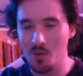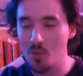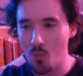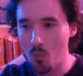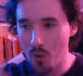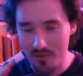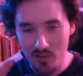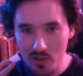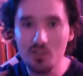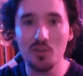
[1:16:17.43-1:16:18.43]
Whatever
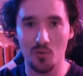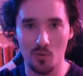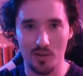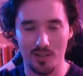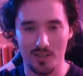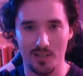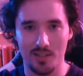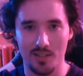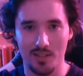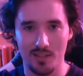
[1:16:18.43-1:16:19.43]
you do,
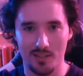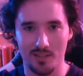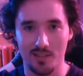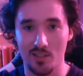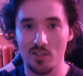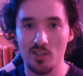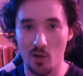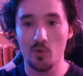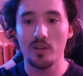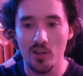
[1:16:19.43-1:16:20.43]

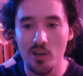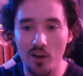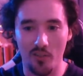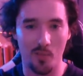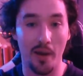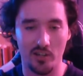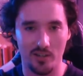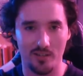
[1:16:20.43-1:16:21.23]
don't hurt the patient.